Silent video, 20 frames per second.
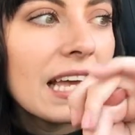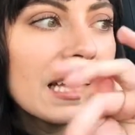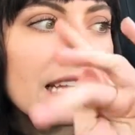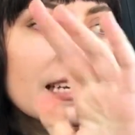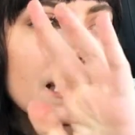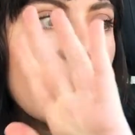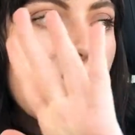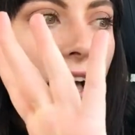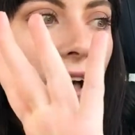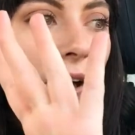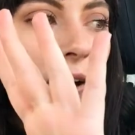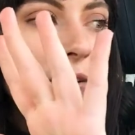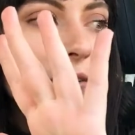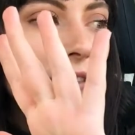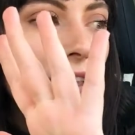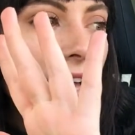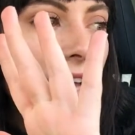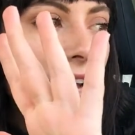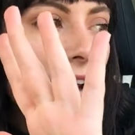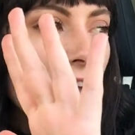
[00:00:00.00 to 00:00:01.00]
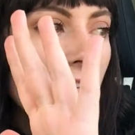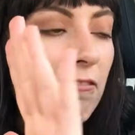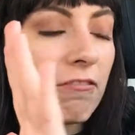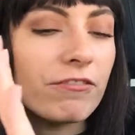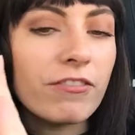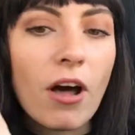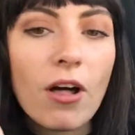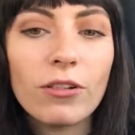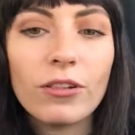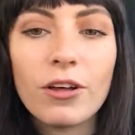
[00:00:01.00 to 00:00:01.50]
Now, then I
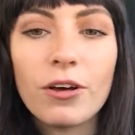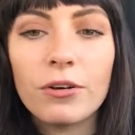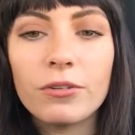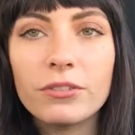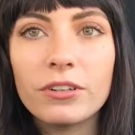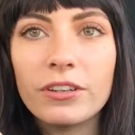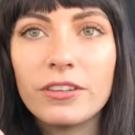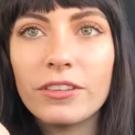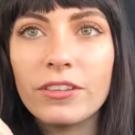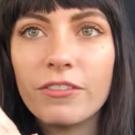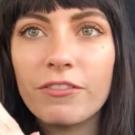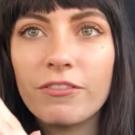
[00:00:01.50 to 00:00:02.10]
followed the